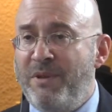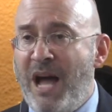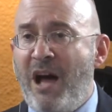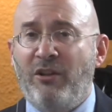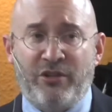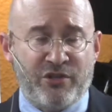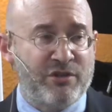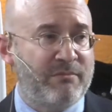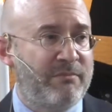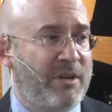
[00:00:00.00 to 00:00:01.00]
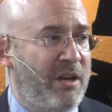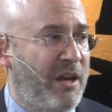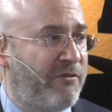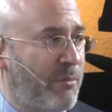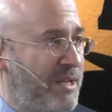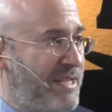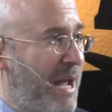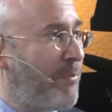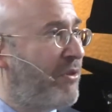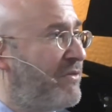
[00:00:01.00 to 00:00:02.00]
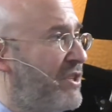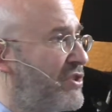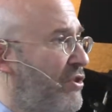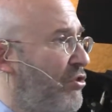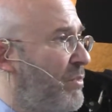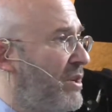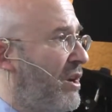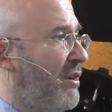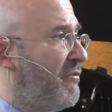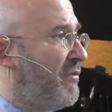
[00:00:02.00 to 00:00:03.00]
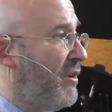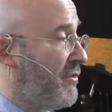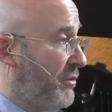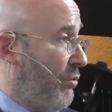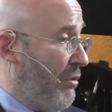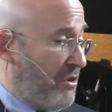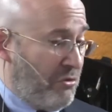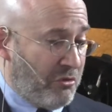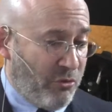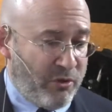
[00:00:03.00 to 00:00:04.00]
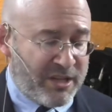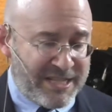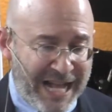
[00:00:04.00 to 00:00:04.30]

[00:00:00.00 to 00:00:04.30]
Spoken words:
knowledge and from a depth of discernment of the Lord and who the Lord is.